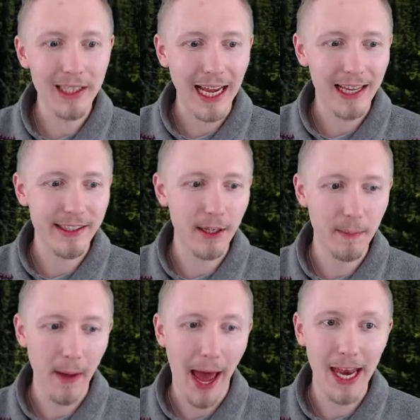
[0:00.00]

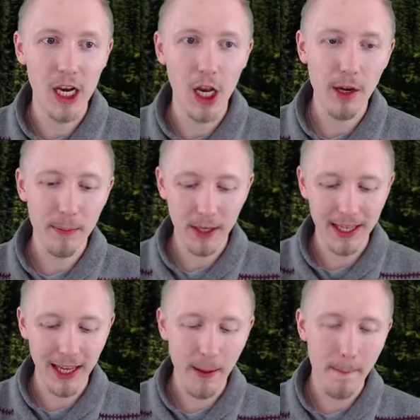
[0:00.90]
Atom and load up the
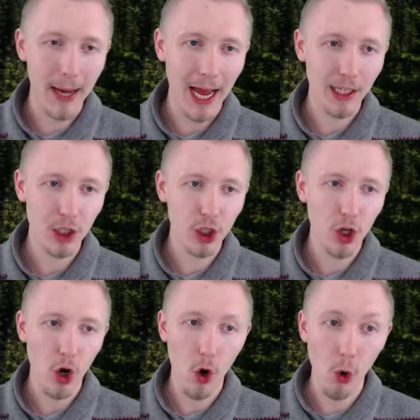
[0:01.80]
Git bash
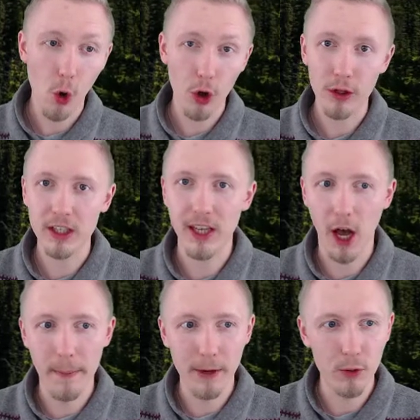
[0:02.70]
or the terminal